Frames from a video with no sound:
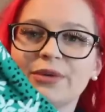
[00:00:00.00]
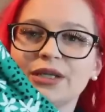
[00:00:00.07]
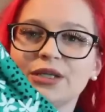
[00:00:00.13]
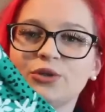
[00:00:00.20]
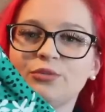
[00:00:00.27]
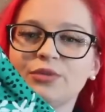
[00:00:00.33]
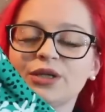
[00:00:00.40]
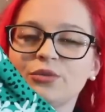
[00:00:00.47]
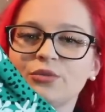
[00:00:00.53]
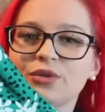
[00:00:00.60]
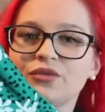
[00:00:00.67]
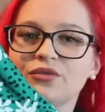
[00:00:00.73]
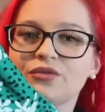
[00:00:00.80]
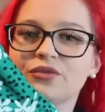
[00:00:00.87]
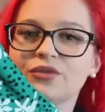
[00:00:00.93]
a little bit
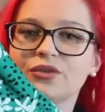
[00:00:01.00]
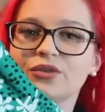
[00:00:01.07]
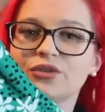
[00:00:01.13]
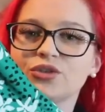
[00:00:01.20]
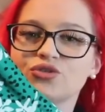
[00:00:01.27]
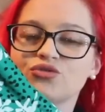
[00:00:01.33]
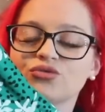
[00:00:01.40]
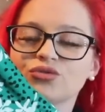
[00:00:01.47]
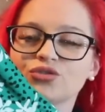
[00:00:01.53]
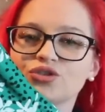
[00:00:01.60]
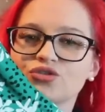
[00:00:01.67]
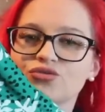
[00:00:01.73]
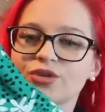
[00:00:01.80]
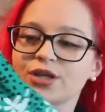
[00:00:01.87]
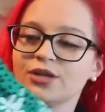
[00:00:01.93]
with the
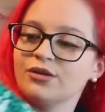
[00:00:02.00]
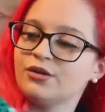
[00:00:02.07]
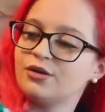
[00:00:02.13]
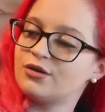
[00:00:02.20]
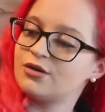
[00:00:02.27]
drawstring.